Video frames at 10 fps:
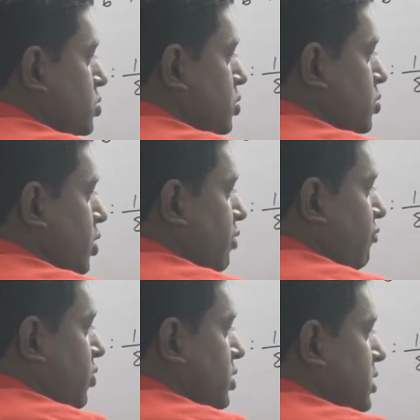So
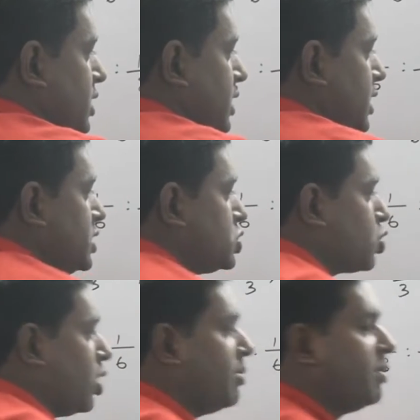24 is the
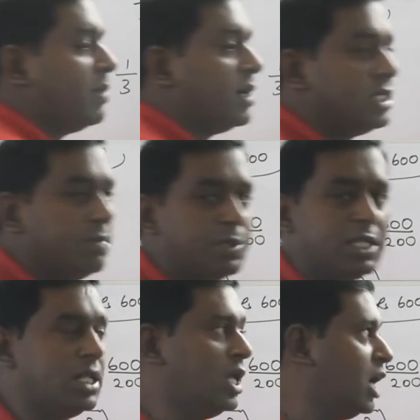least common
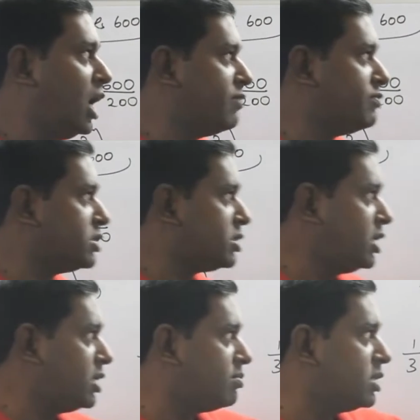multiple of the
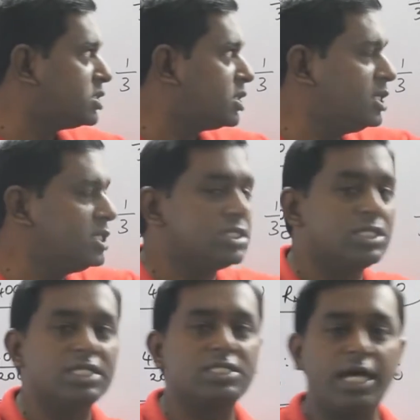3 numbers 3,
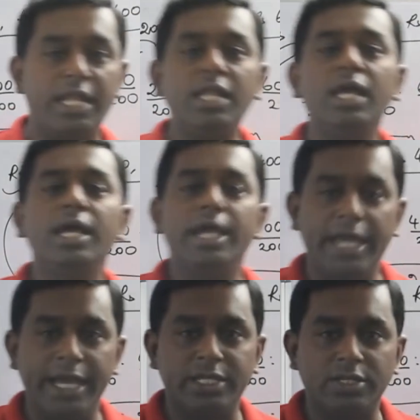6 and
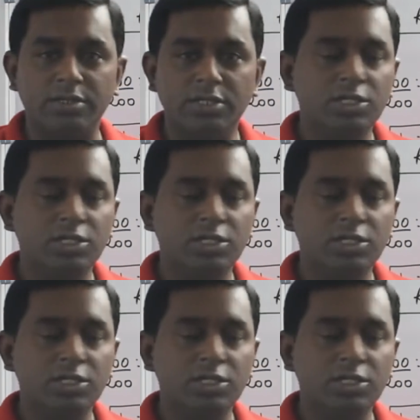8.